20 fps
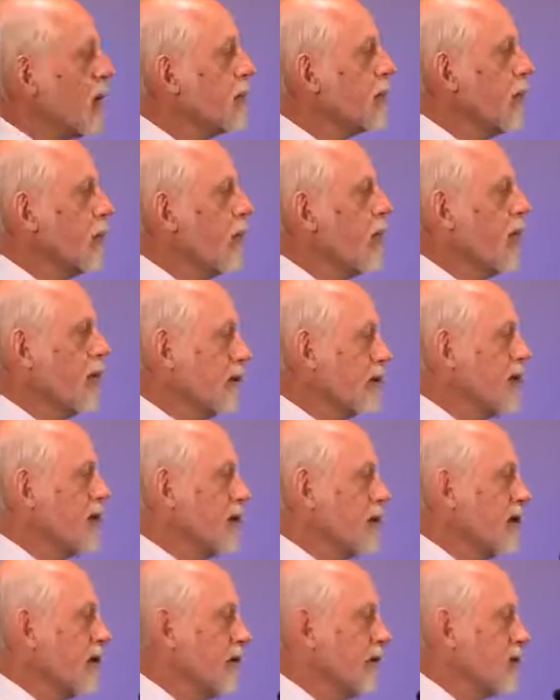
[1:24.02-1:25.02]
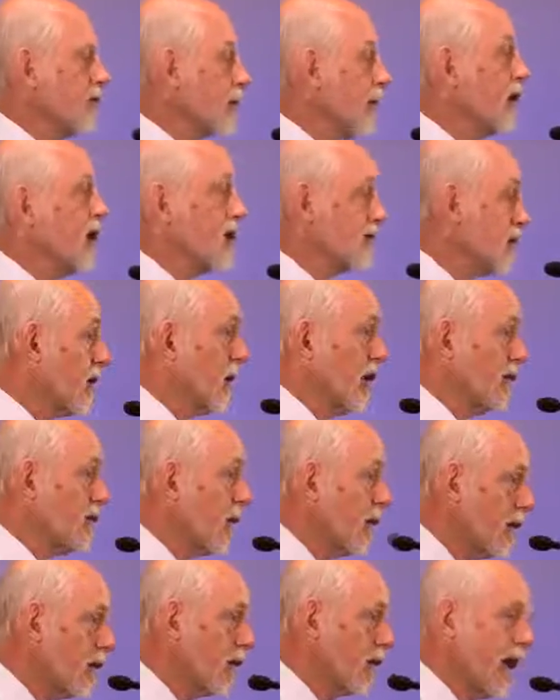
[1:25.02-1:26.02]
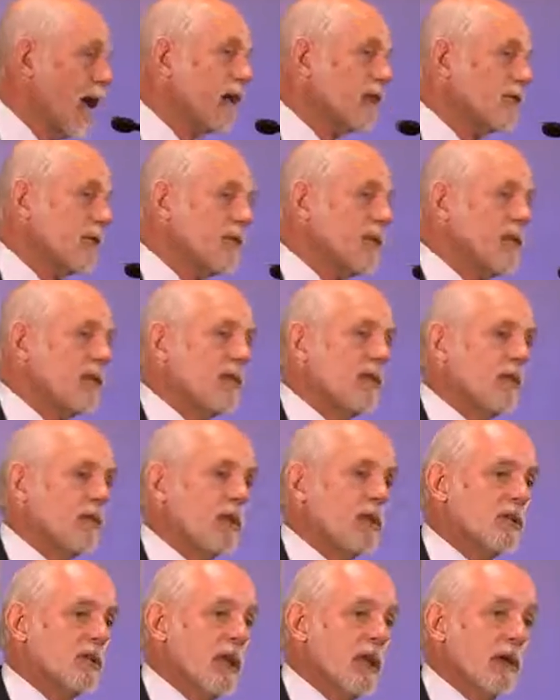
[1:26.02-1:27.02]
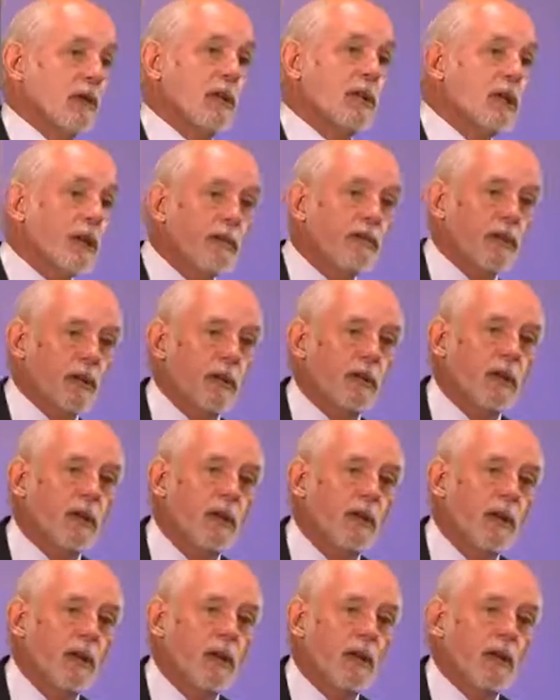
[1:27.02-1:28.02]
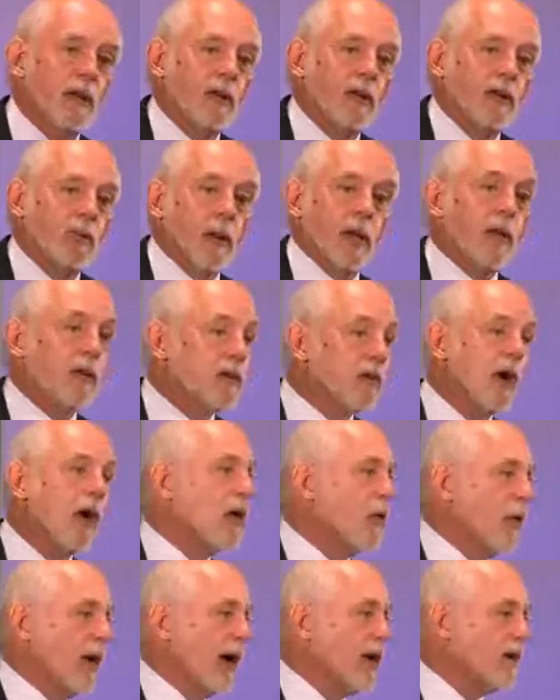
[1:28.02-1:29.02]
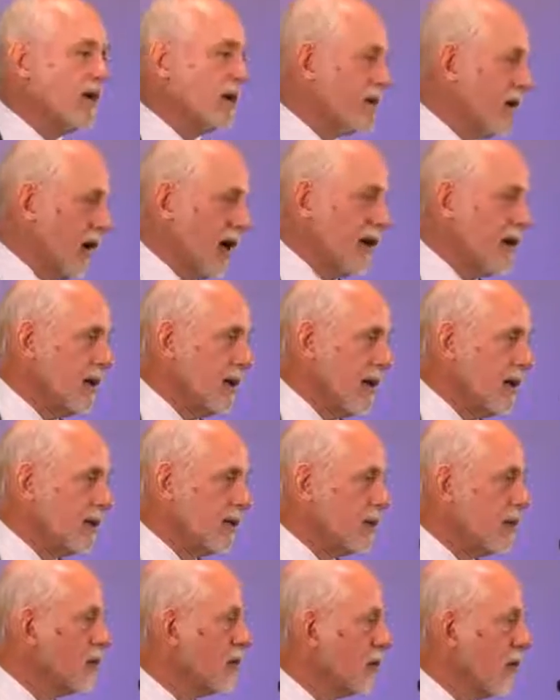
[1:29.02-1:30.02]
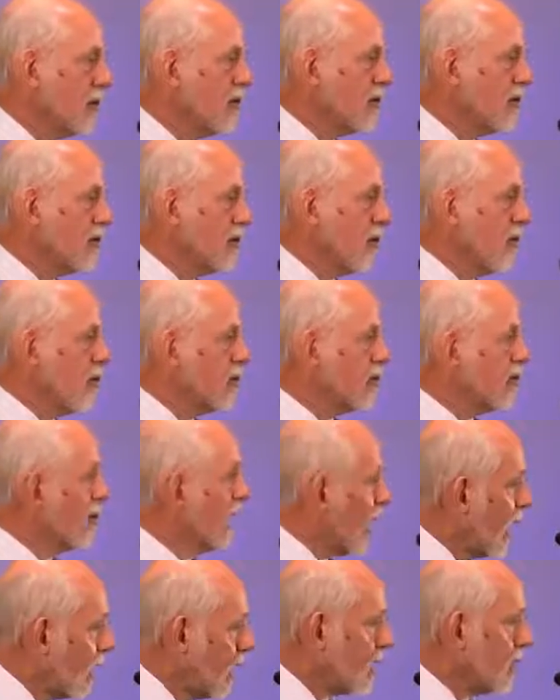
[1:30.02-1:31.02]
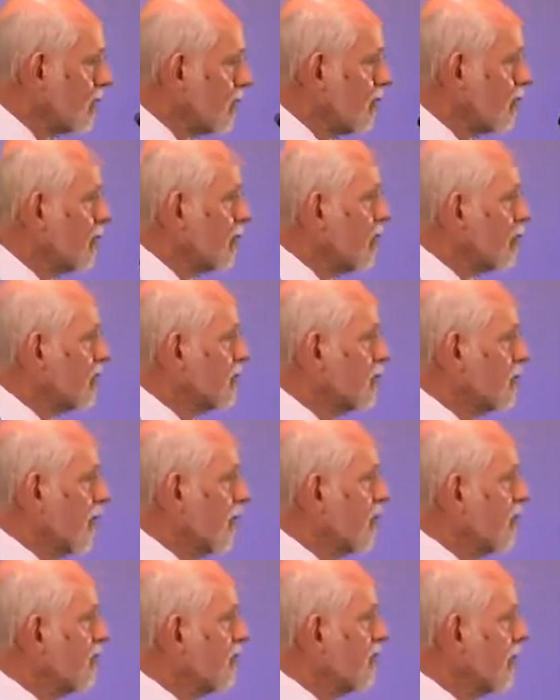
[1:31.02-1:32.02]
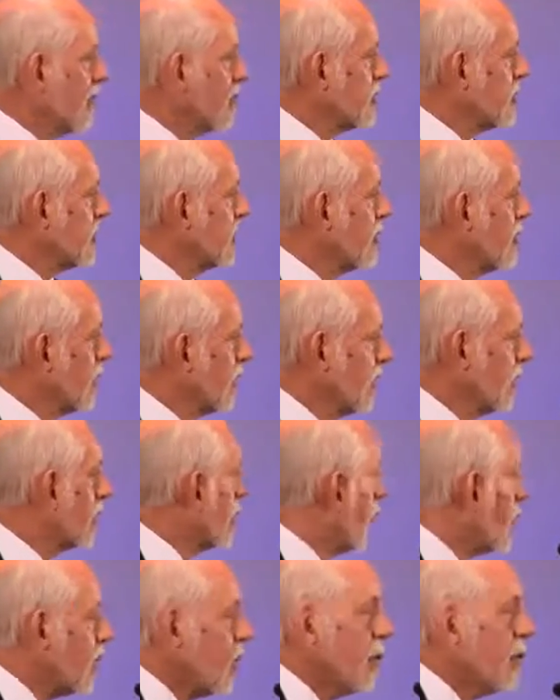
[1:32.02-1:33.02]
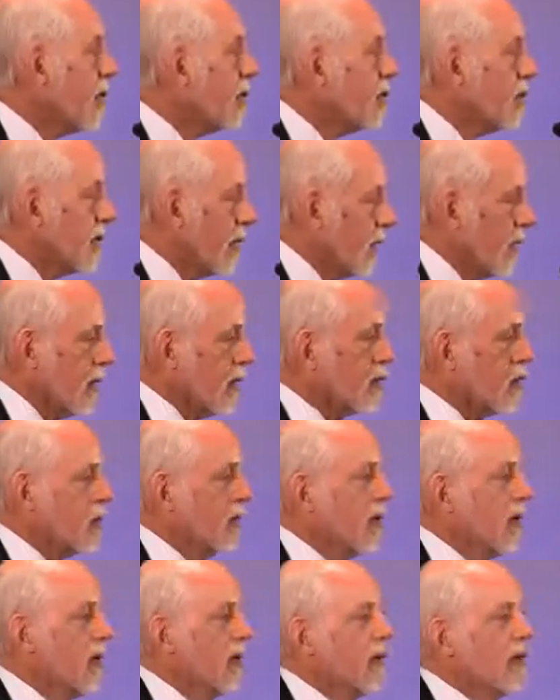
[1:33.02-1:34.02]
people are successful because they have other attributes in which they are gifted, but in no way does ADHD predispose to any of the things that I have mentioned. If so, we would have seen it.